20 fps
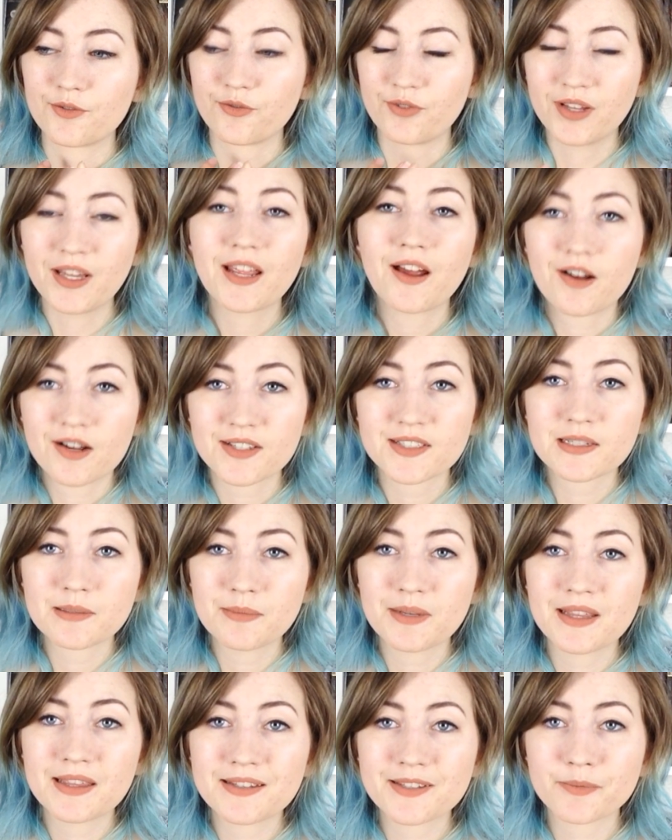really
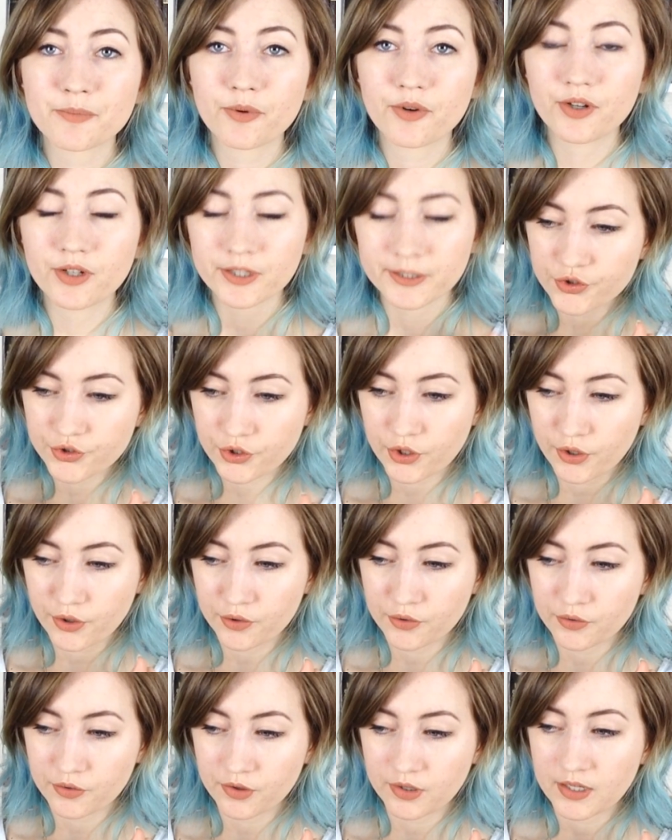awesome in this book.
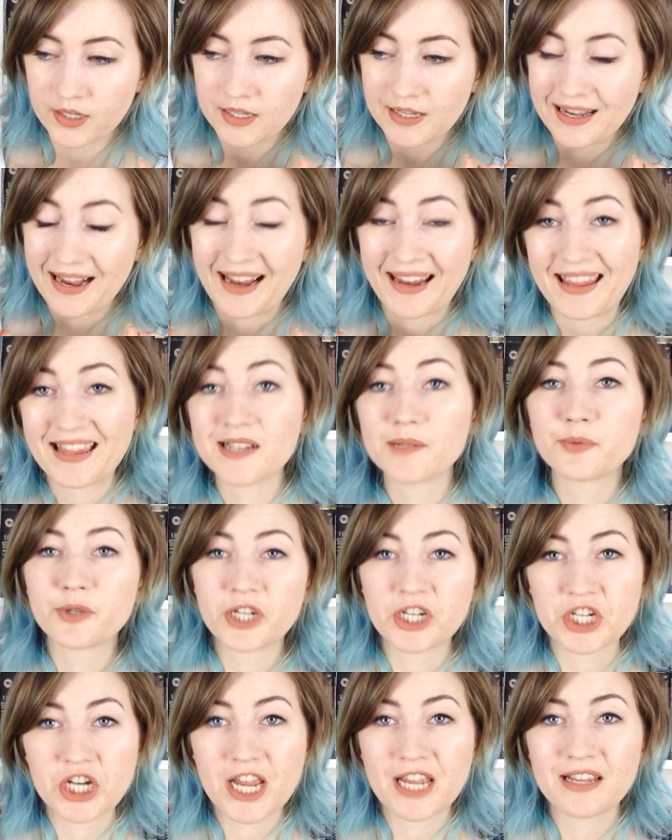So I can
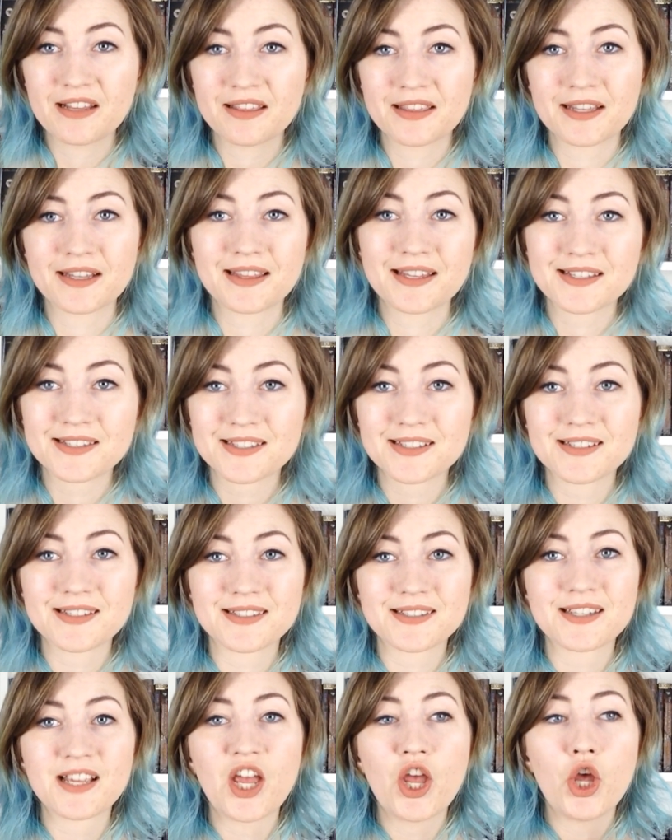appreciate that this
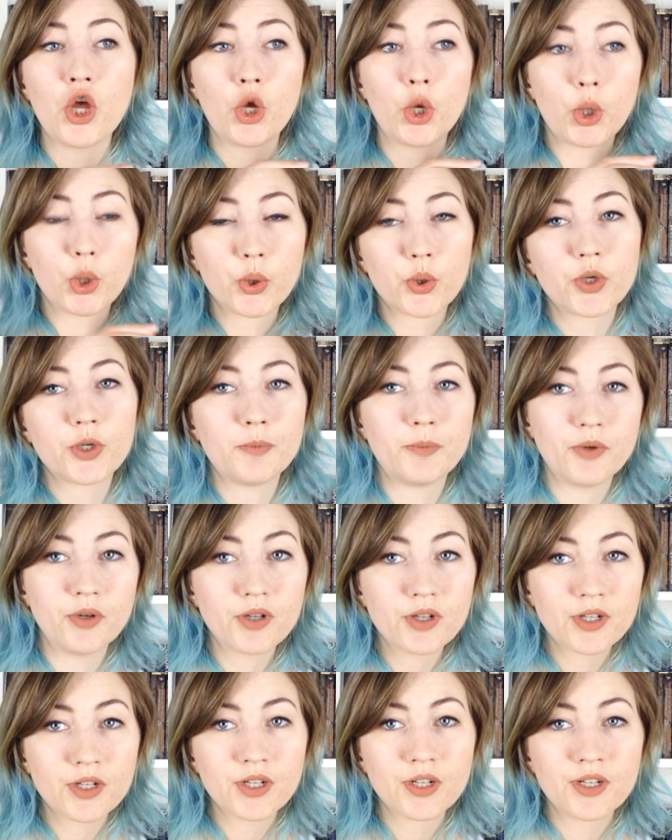is a good
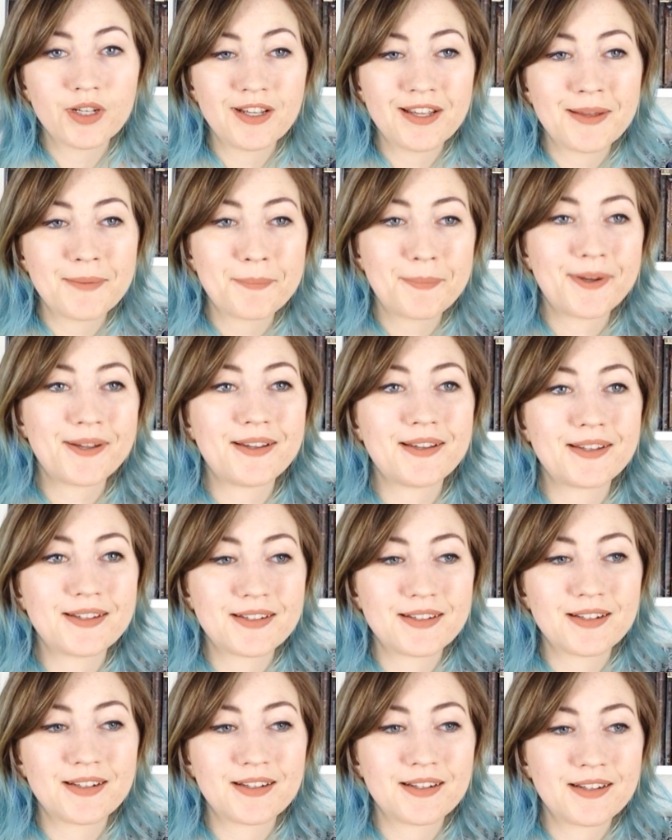book, but
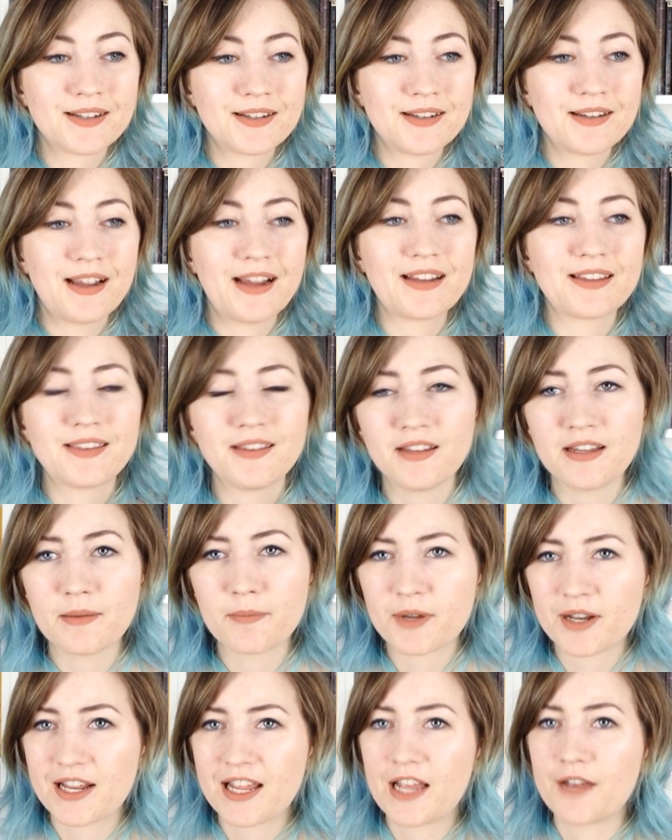I think I'm
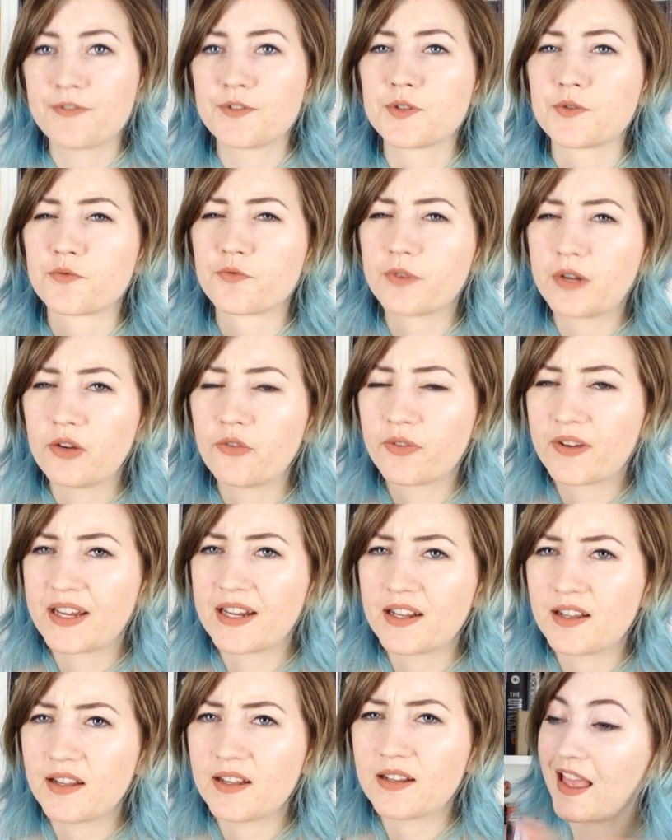gonna have to
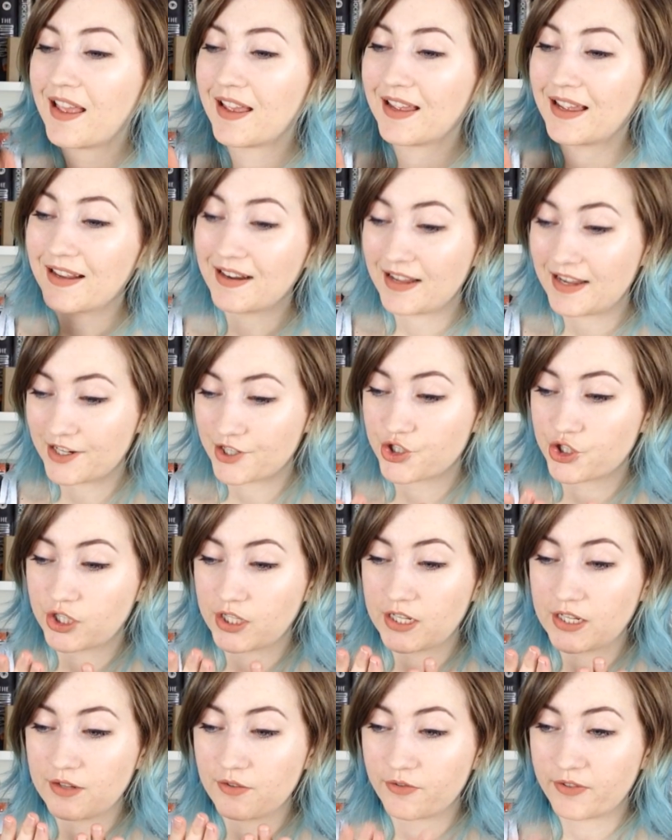reread it and
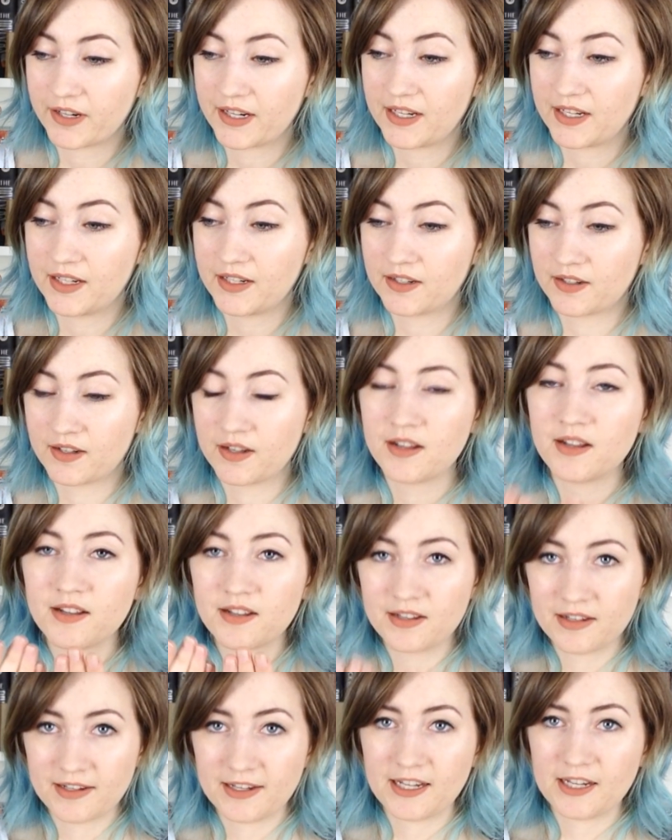actually read
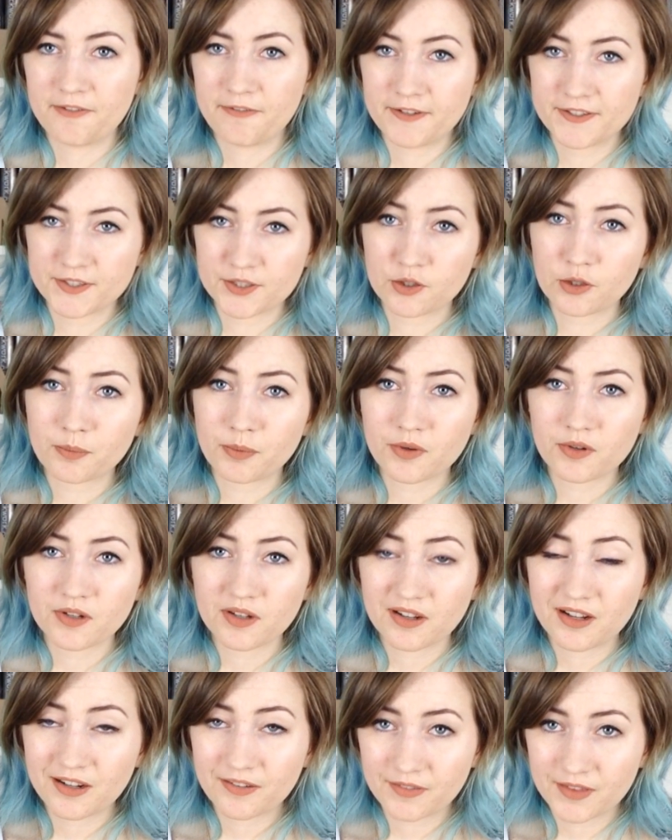a physical
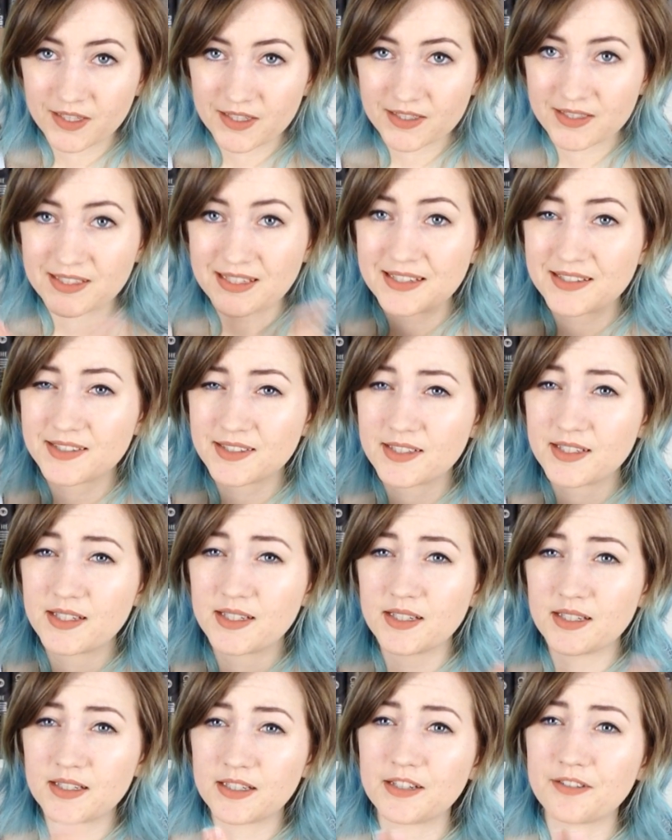book of this and
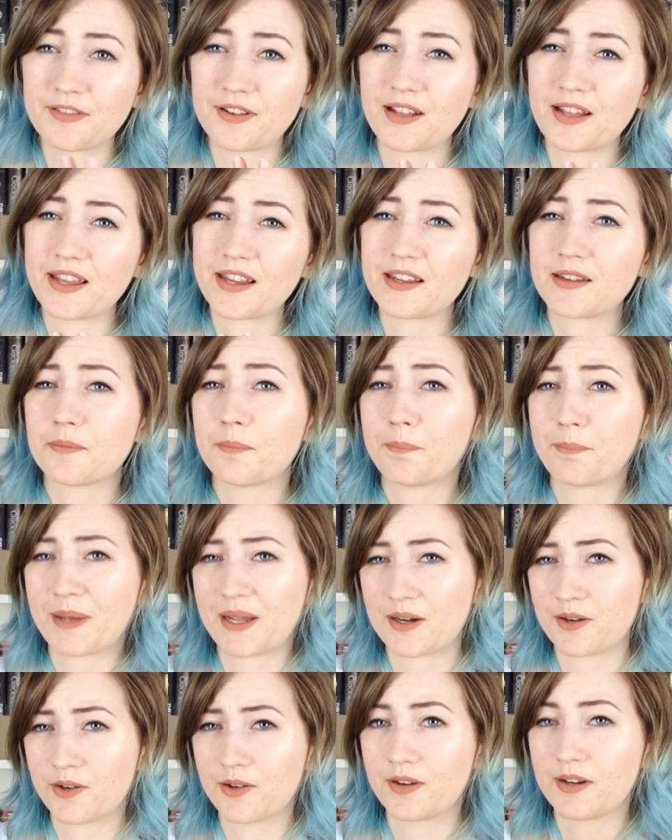see if I like it
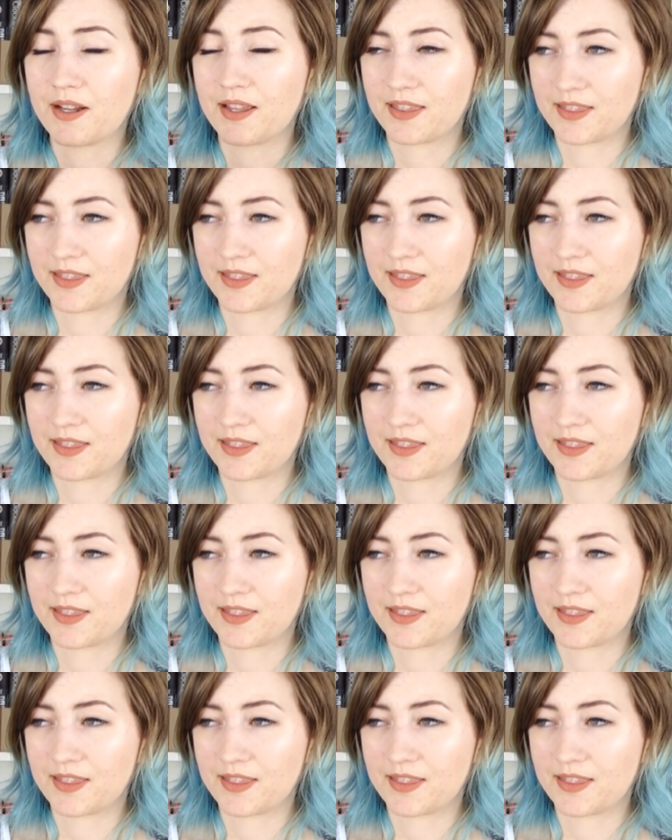better